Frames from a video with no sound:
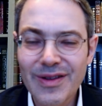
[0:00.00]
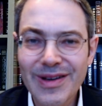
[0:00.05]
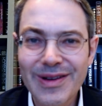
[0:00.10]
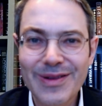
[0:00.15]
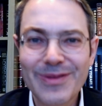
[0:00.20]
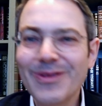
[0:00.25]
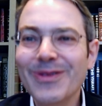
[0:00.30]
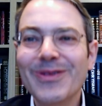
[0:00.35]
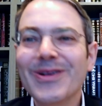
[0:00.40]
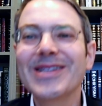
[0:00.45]

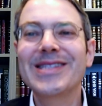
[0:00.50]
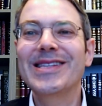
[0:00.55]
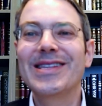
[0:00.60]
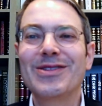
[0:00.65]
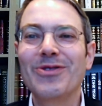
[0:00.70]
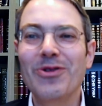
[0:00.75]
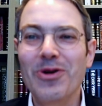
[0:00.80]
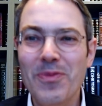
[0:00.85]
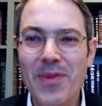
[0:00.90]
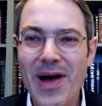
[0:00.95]
What is
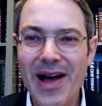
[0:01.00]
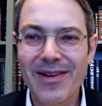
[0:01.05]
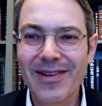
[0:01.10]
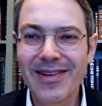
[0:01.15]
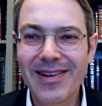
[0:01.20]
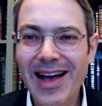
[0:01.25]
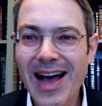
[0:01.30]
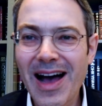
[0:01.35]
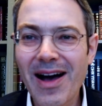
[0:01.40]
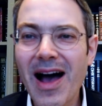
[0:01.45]
this all about?
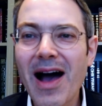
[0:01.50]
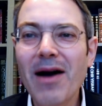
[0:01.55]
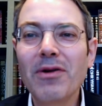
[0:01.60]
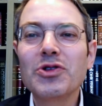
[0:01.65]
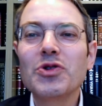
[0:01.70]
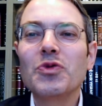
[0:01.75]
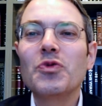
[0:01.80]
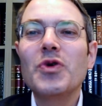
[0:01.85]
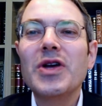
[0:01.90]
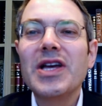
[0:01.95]
How
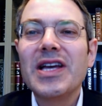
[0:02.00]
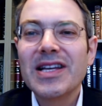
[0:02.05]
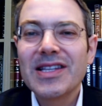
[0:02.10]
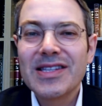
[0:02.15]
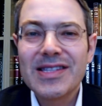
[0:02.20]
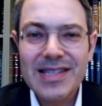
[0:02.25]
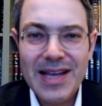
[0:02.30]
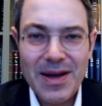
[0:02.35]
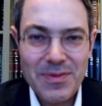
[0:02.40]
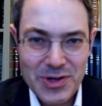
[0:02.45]
do we
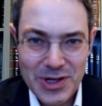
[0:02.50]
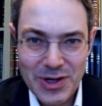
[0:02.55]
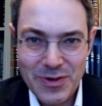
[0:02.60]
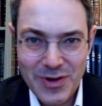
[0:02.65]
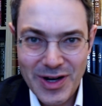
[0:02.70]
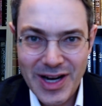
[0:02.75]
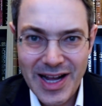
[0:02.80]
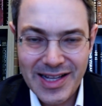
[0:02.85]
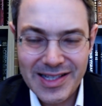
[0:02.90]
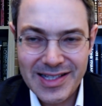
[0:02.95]
conceptually
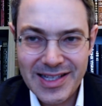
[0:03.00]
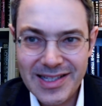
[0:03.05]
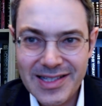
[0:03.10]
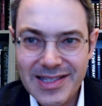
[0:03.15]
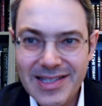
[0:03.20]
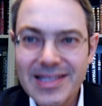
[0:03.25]
relate it?